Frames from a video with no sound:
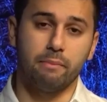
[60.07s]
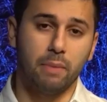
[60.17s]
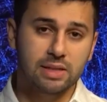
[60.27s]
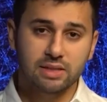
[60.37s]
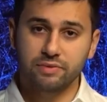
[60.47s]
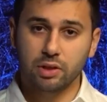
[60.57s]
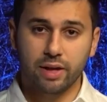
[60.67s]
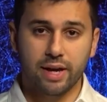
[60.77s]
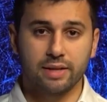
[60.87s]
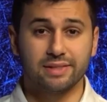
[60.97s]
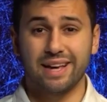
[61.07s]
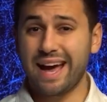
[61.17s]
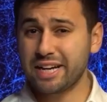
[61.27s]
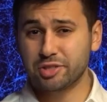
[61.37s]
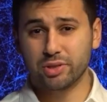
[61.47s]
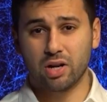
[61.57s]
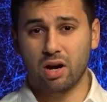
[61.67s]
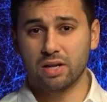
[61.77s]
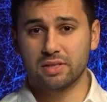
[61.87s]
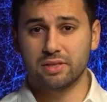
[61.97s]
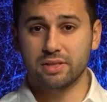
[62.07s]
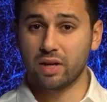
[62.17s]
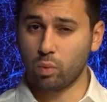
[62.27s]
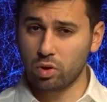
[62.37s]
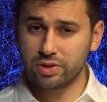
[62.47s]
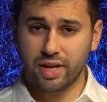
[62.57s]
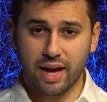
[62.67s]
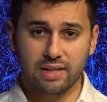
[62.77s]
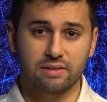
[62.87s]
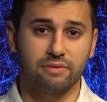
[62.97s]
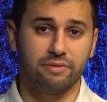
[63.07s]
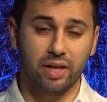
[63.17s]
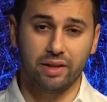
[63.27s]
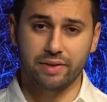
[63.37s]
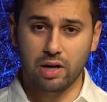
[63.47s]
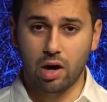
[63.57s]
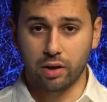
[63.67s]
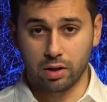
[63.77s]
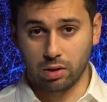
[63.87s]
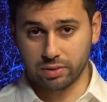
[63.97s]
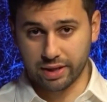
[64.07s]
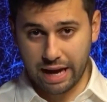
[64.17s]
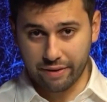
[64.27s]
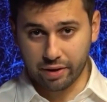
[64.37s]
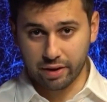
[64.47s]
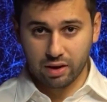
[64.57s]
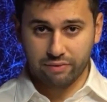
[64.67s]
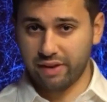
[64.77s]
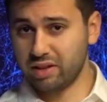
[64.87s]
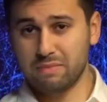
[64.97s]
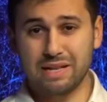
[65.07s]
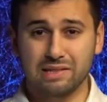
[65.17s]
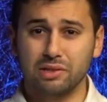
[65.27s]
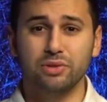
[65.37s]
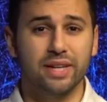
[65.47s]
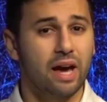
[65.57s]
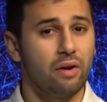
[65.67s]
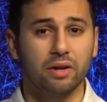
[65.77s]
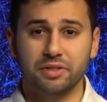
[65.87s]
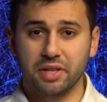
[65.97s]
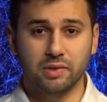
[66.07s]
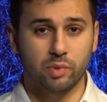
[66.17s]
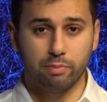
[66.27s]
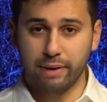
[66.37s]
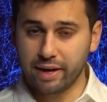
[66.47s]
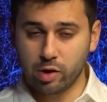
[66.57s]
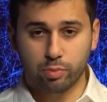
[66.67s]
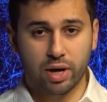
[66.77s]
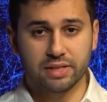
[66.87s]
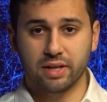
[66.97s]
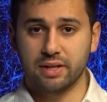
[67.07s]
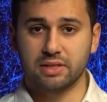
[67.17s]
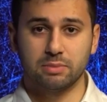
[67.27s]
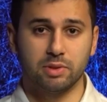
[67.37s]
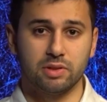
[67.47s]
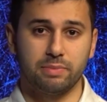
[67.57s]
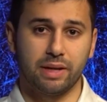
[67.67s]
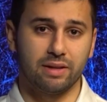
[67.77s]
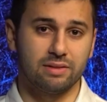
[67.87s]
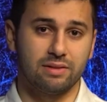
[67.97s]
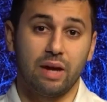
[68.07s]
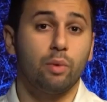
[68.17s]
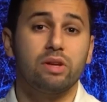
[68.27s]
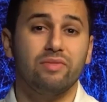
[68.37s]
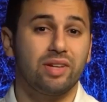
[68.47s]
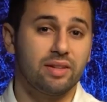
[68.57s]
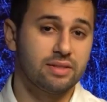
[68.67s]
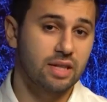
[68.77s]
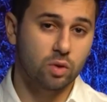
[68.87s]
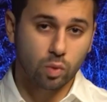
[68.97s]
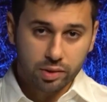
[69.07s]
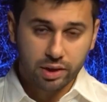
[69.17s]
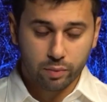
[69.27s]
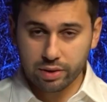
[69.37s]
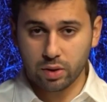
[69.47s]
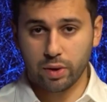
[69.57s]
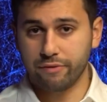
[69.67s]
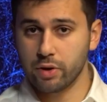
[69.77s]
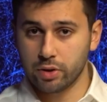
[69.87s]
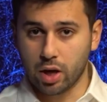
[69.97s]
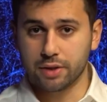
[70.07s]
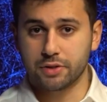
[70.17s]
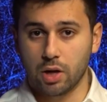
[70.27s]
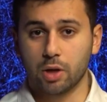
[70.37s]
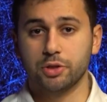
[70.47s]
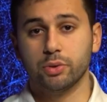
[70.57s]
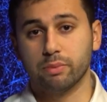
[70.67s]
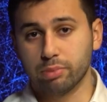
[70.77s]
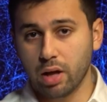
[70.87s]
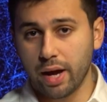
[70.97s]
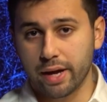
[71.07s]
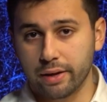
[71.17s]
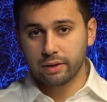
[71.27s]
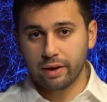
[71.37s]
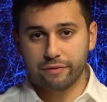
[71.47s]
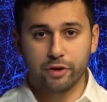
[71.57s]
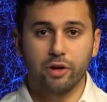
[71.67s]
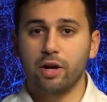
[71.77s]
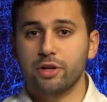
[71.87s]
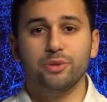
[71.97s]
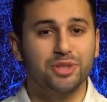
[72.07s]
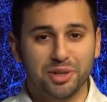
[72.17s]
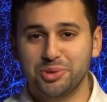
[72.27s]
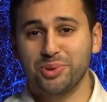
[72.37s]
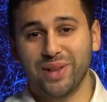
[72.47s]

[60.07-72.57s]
at months of delays, extra costs, and worst case, failing the audit altogether. And failing means losing out on deals with big enterprise customers because they won't even consider working with you if you're not SOC 2 compliant. Now, if you're not using a tool